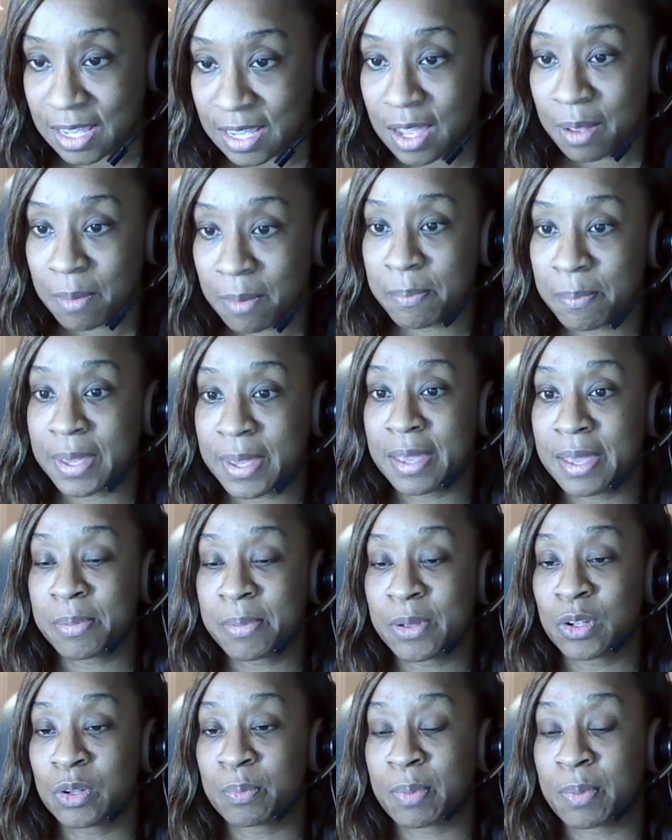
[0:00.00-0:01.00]
being billed
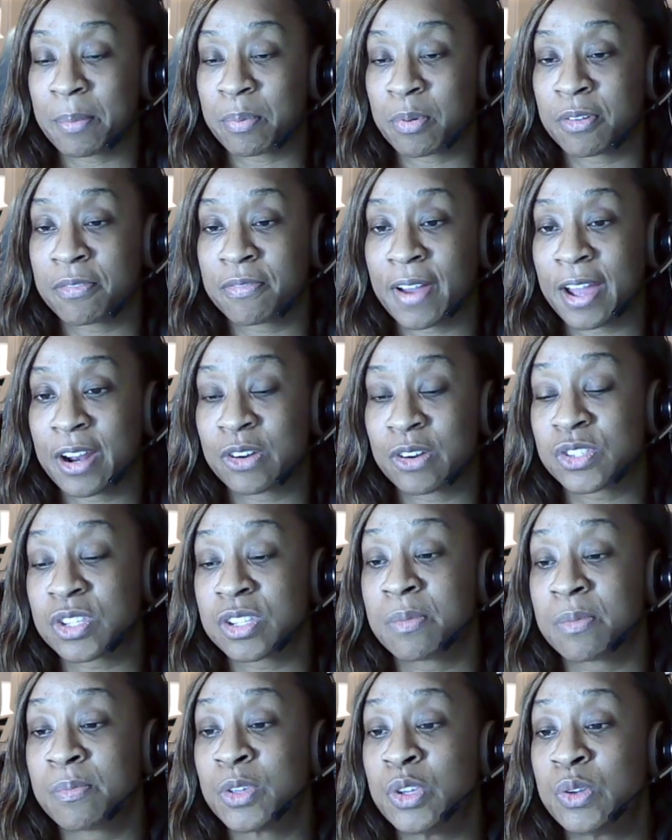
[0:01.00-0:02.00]
by providers and them
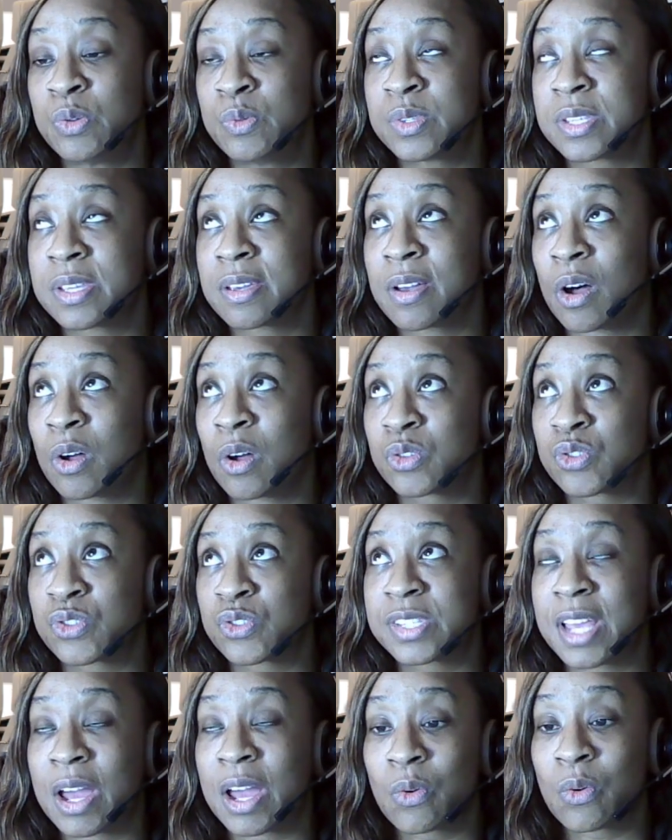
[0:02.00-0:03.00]
using
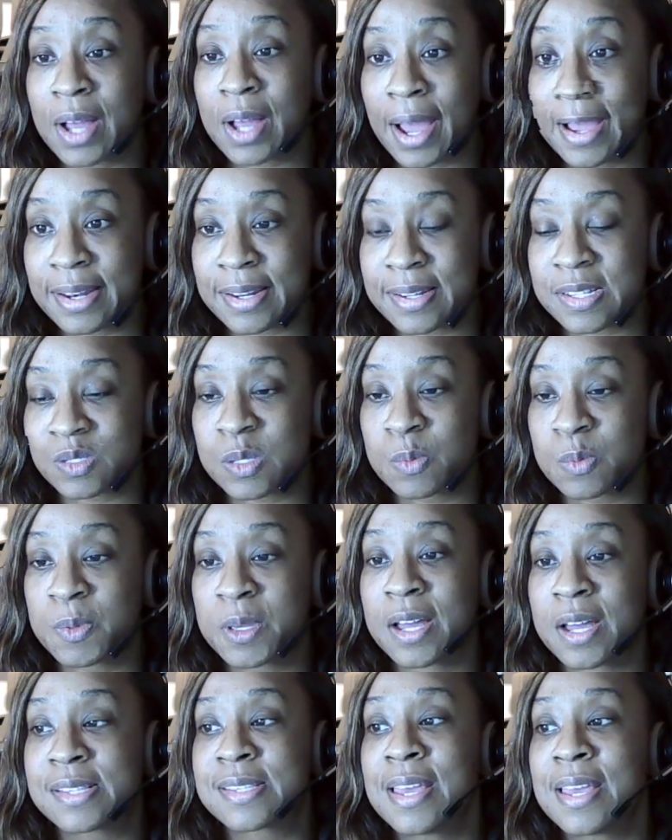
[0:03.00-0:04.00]
ultrasound guidance,
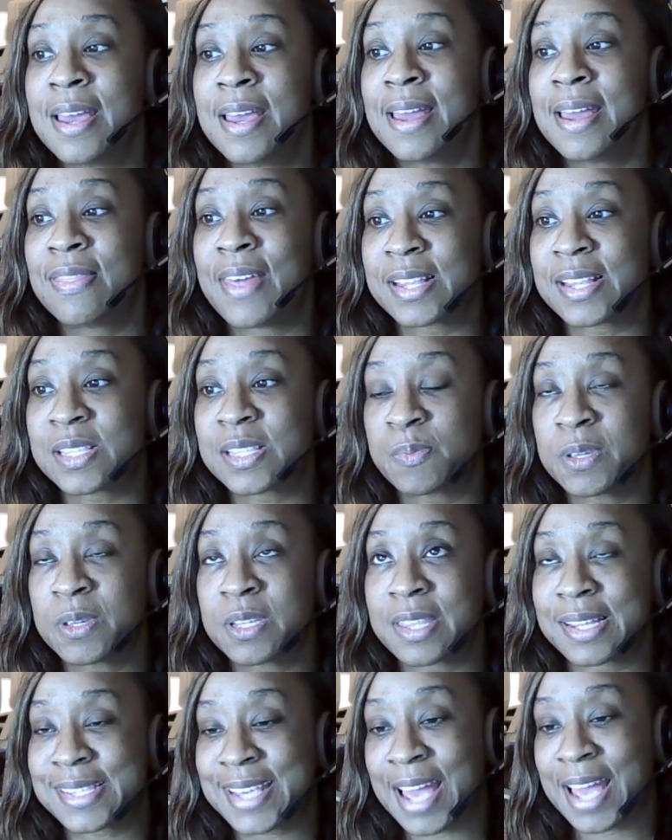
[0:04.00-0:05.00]
because that's
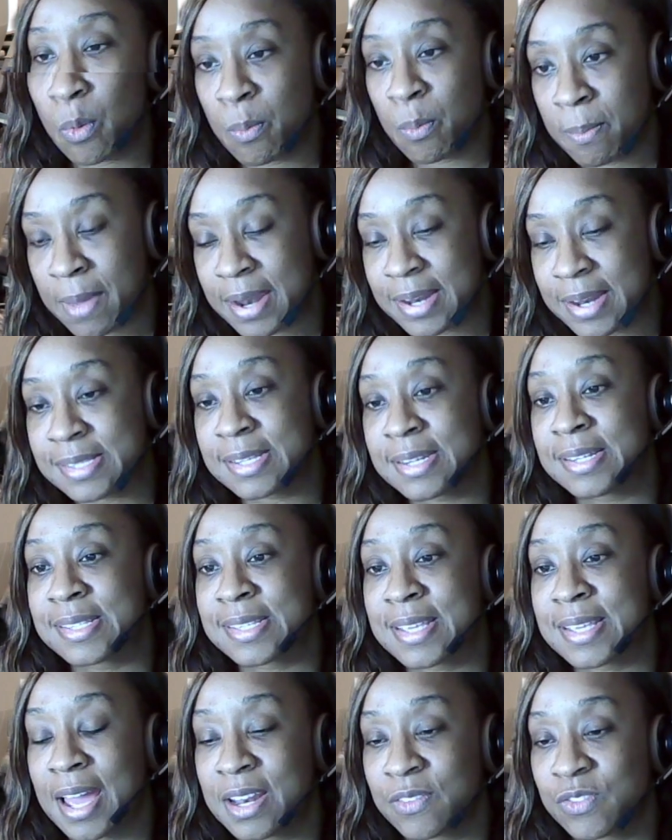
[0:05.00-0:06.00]
how medicine is
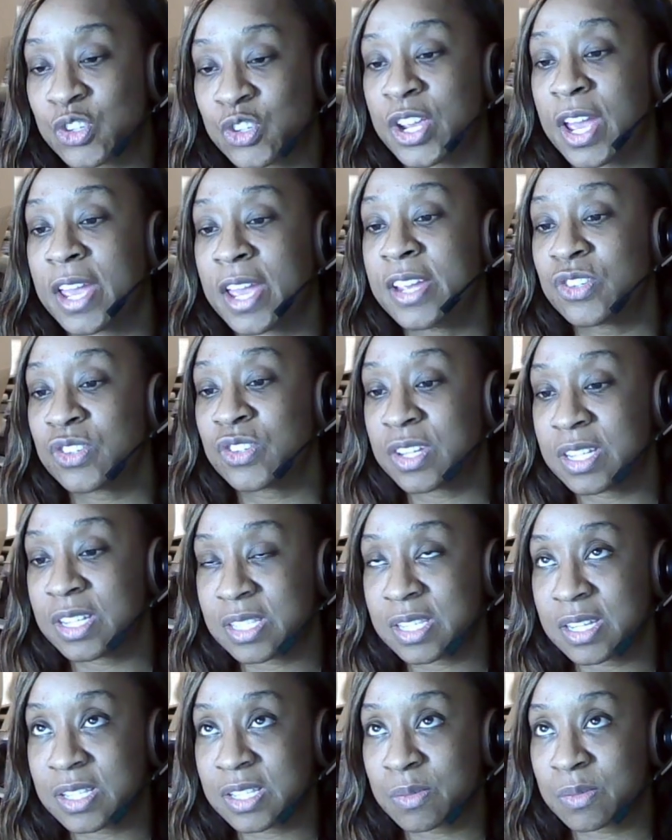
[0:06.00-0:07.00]
kind of changing.
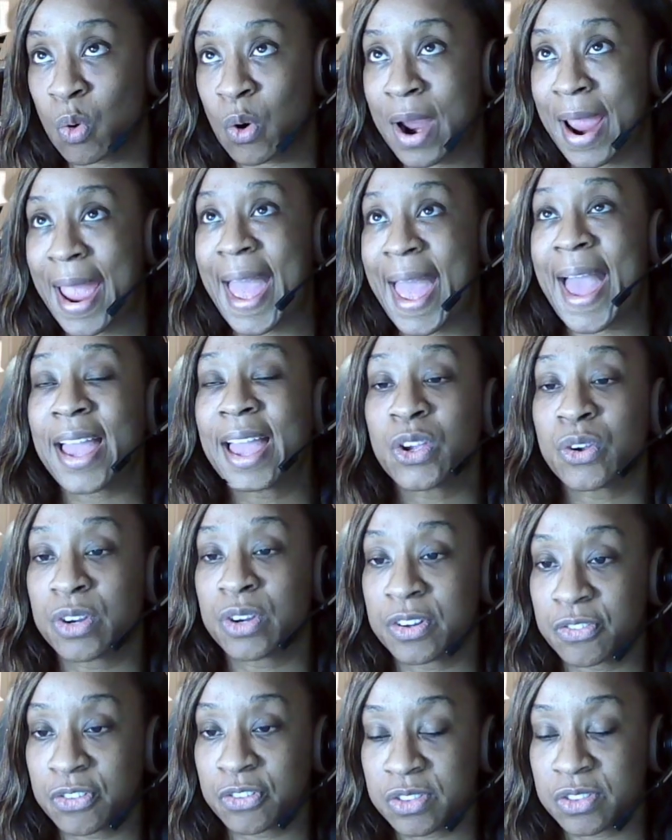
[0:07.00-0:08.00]
It's more accurate for
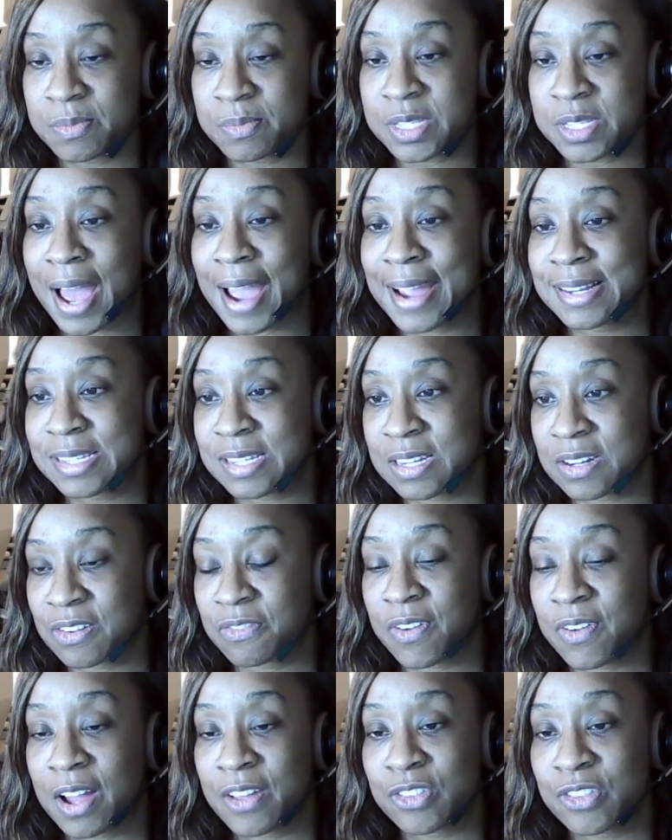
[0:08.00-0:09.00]
them to identify
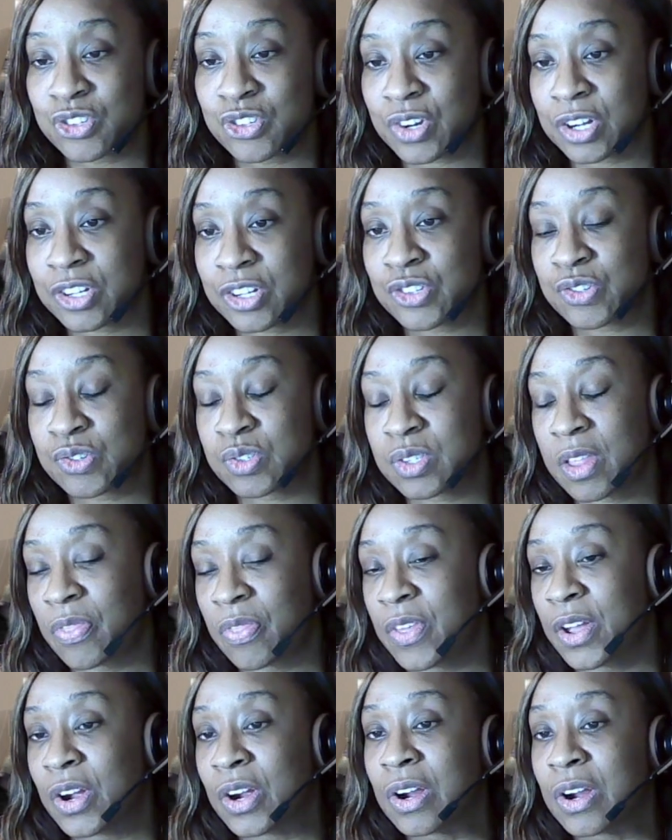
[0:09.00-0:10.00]
the structures that they
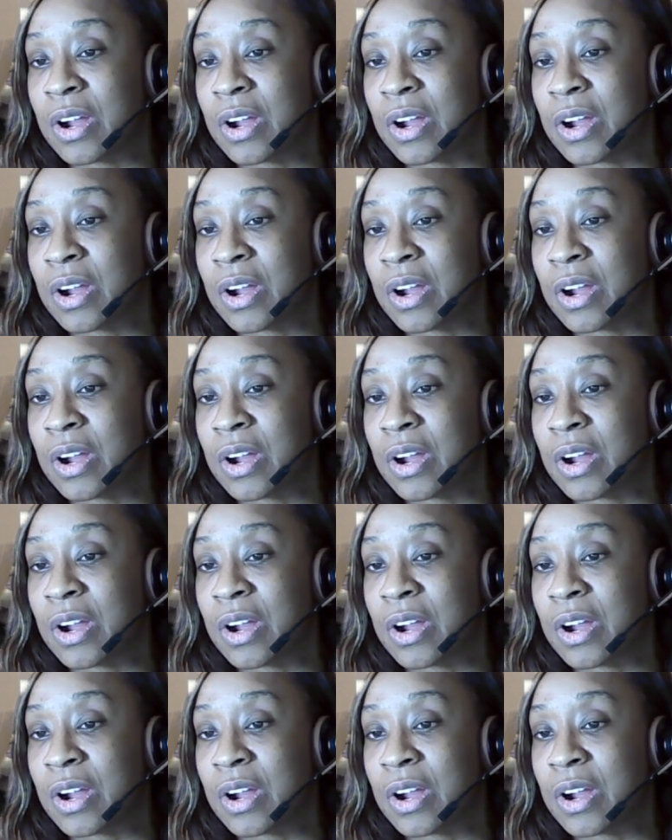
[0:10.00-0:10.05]
are